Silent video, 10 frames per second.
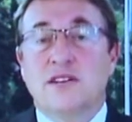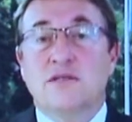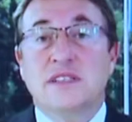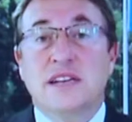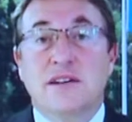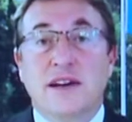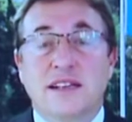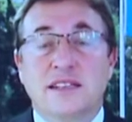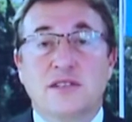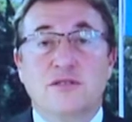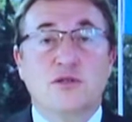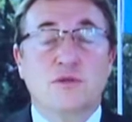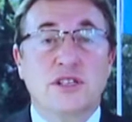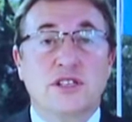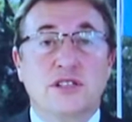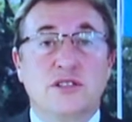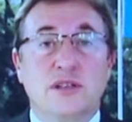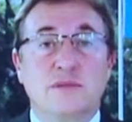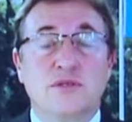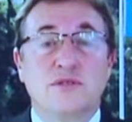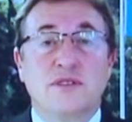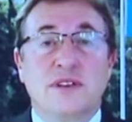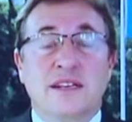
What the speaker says: redirected, if you wish, in terms of